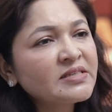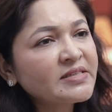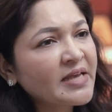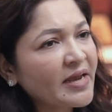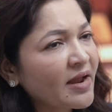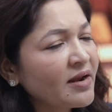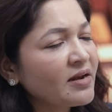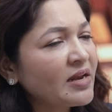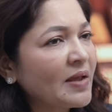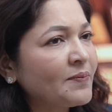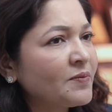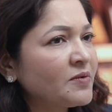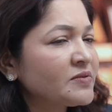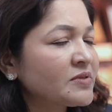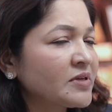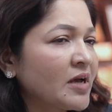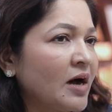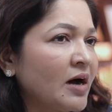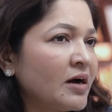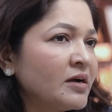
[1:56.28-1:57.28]
second type of
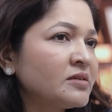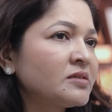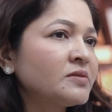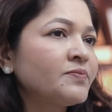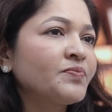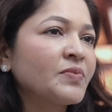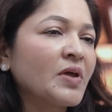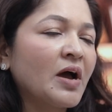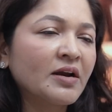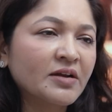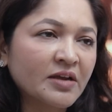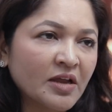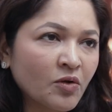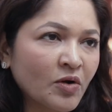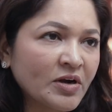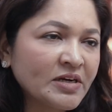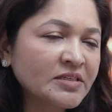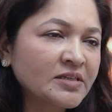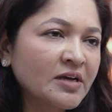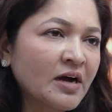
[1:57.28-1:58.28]
scars are
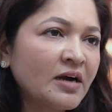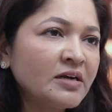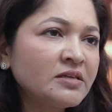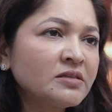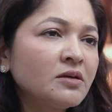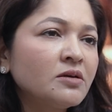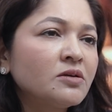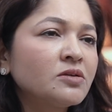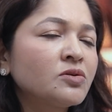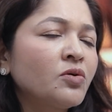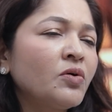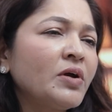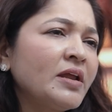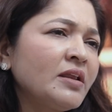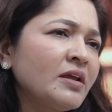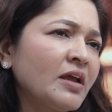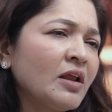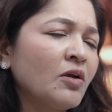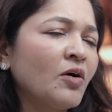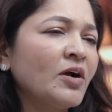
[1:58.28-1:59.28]
keloid scars. So in
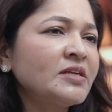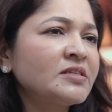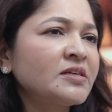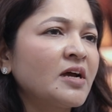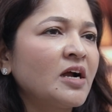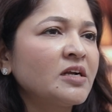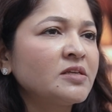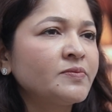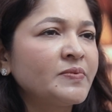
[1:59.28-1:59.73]
keloid scars,